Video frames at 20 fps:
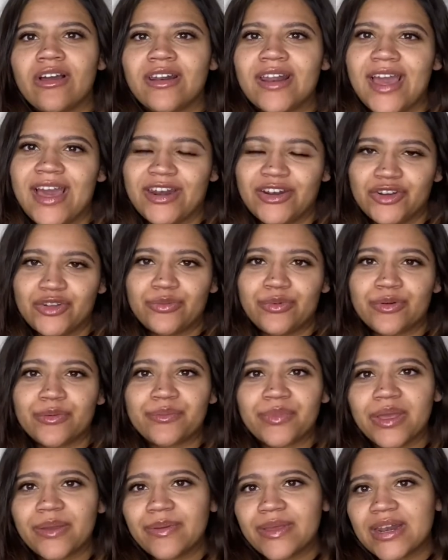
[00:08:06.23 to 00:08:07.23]
and I had a newborn
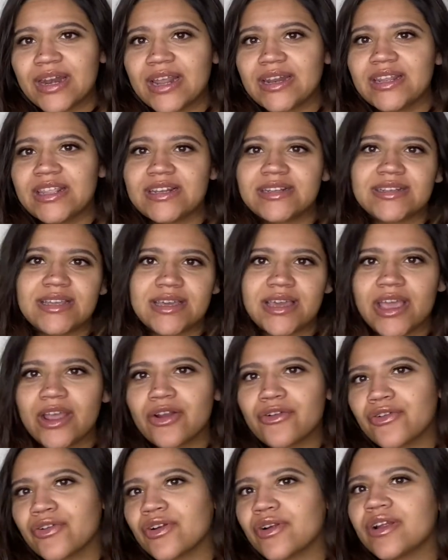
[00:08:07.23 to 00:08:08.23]
baby and I needed to take
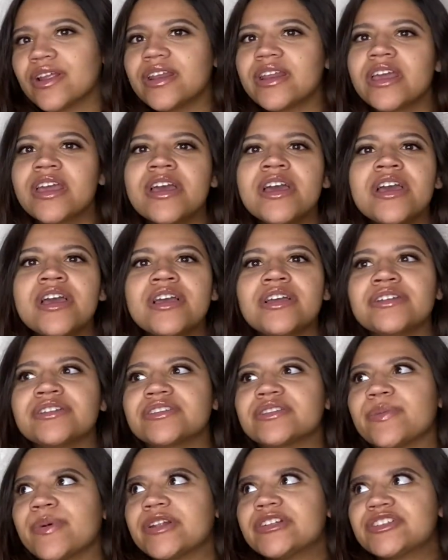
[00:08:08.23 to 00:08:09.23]
care of her and
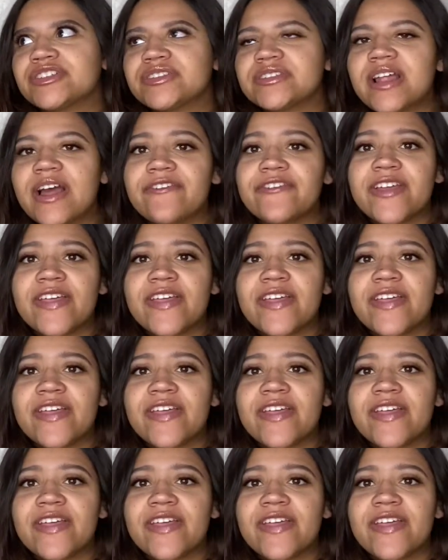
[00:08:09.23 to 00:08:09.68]
just a bunch of stuff.